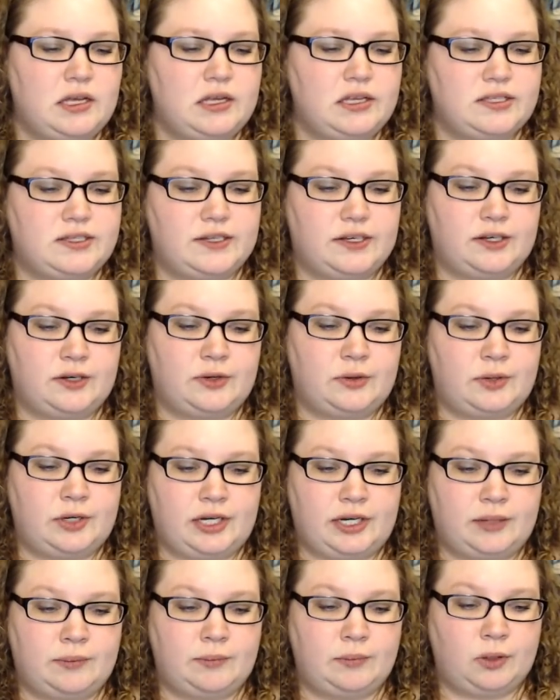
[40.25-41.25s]
So
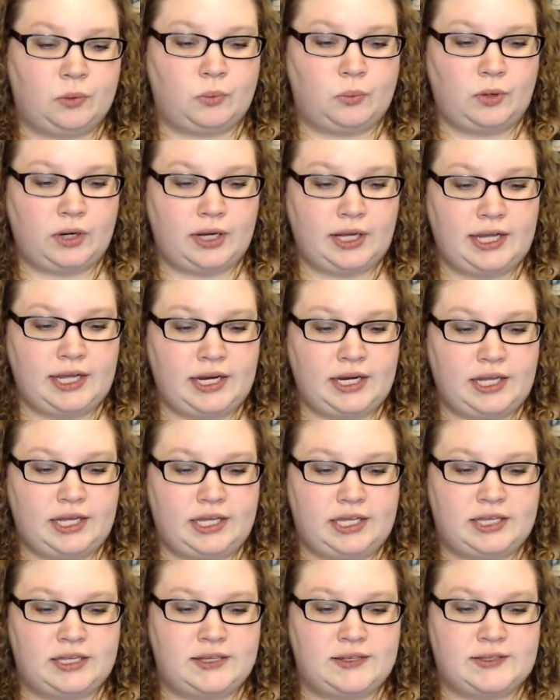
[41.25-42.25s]
number one
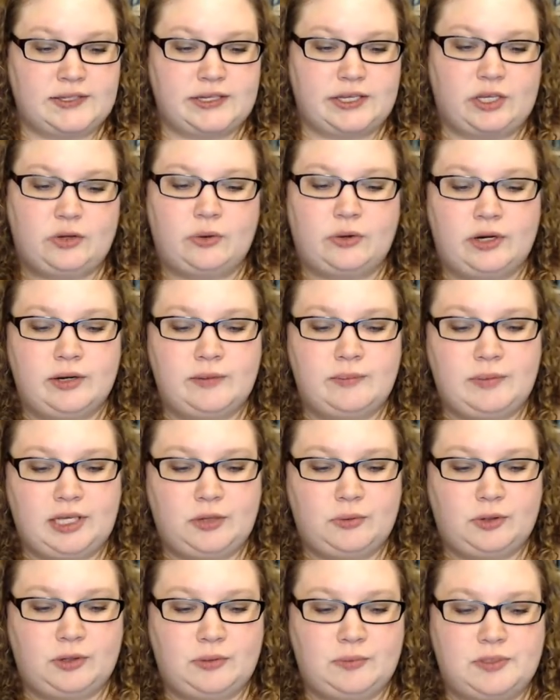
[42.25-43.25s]
is You're a
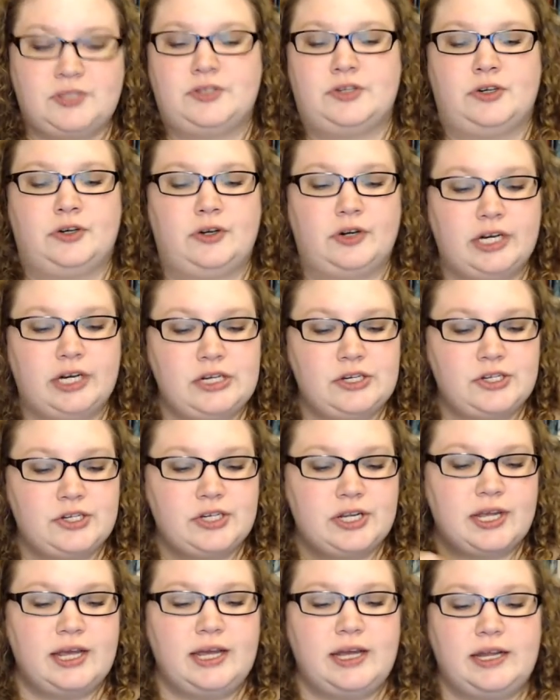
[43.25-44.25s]
Mean One, Mr. Grinch.
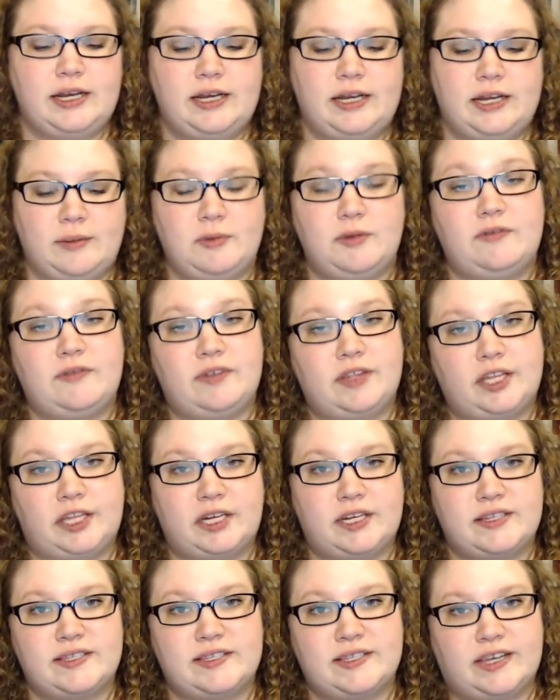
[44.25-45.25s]
Name a
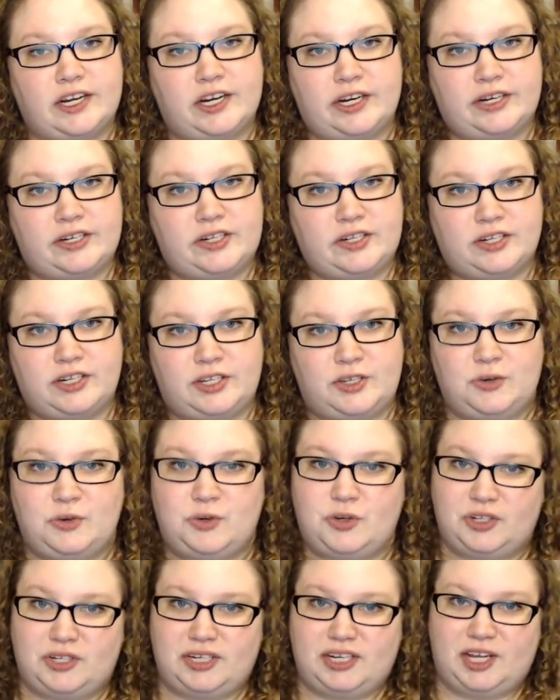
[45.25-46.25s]
villainous character you
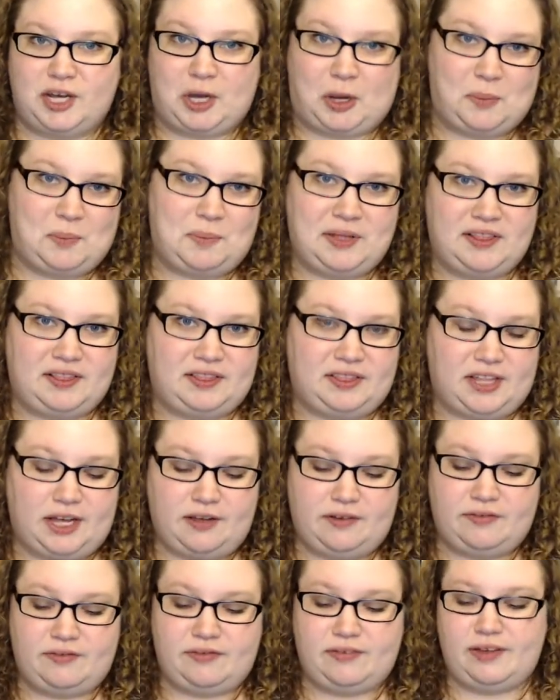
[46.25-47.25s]
couldn't help but love.